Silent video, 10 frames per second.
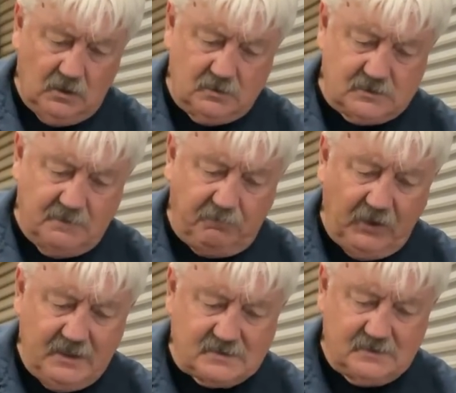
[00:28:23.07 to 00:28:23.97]

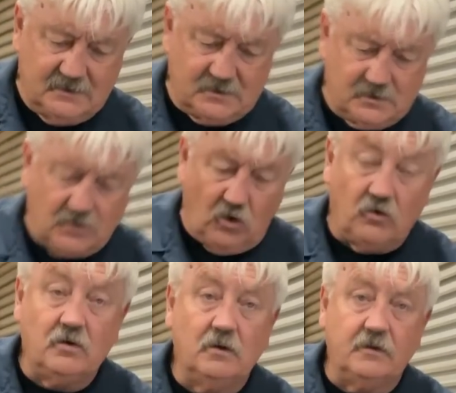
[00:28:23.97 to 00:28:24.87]
Someplace, this is
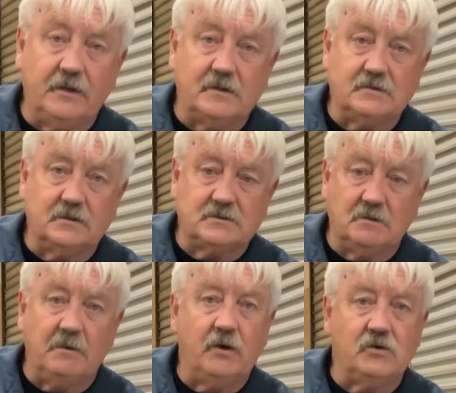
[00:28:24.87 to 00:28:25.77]
called, somebody